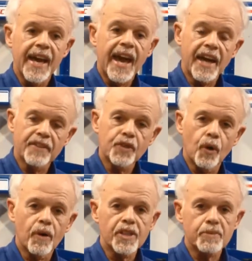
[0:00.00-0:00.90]
and of
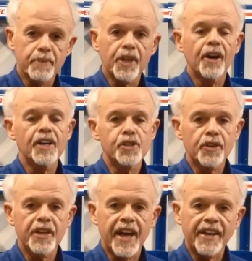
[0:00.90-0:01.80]
course, because you're
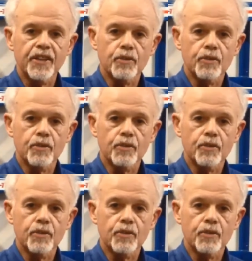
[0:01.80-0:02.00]
connected